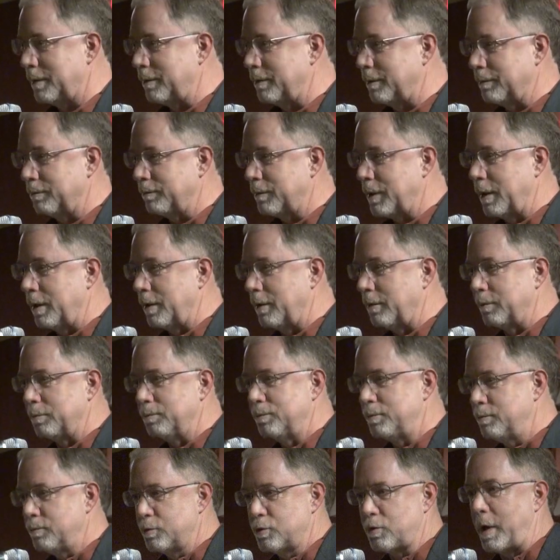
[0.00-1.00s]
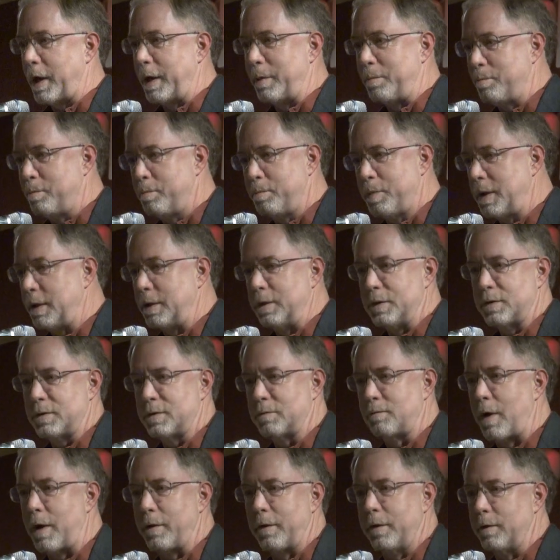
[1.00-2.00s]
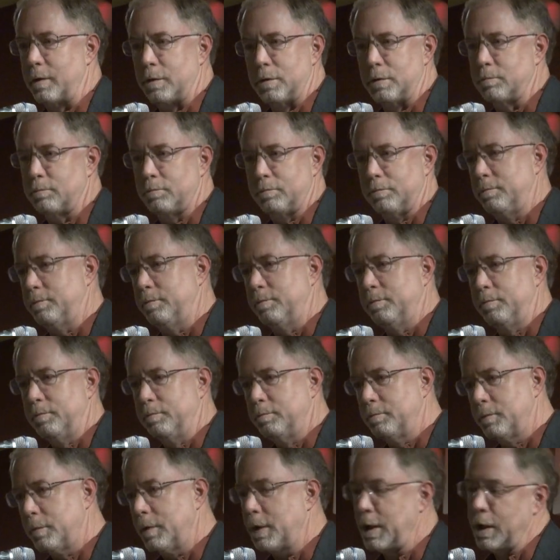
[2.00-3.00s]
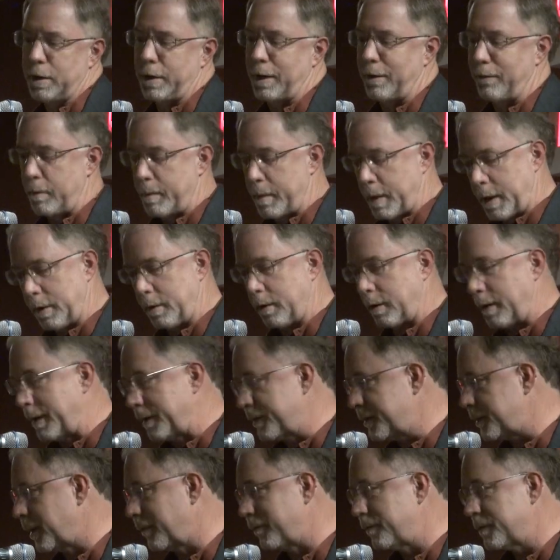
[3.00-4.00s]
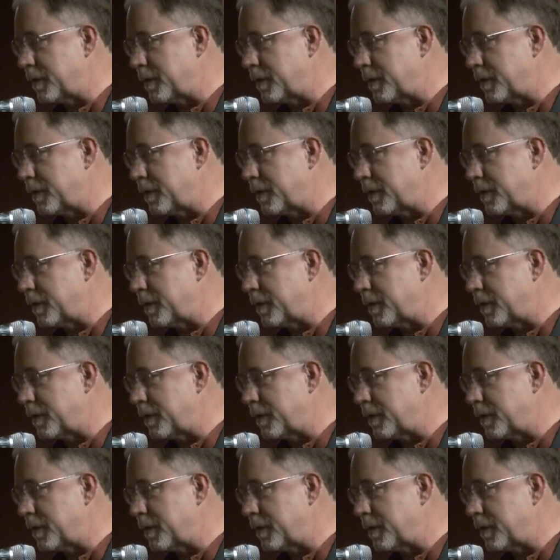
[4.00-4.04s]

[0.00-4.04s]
and, you know, try peace rather than killing everybody all and stuff.